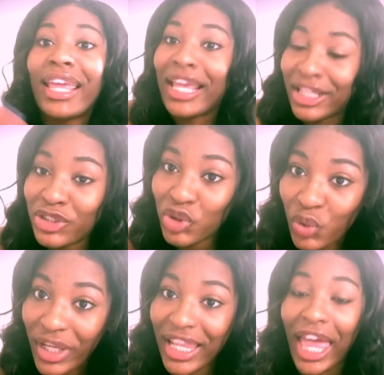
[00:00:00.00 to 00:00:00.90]

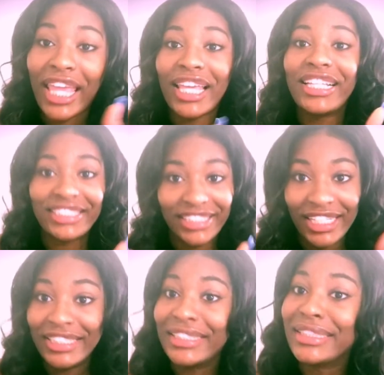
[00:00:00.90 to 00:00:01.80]
into it, like it's
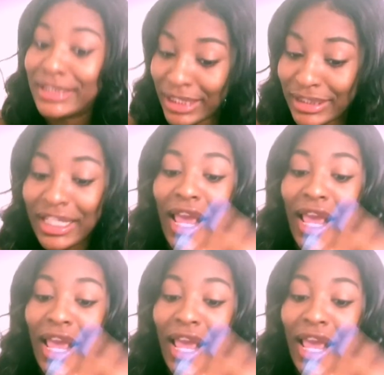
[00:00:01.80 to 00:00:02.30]
intense.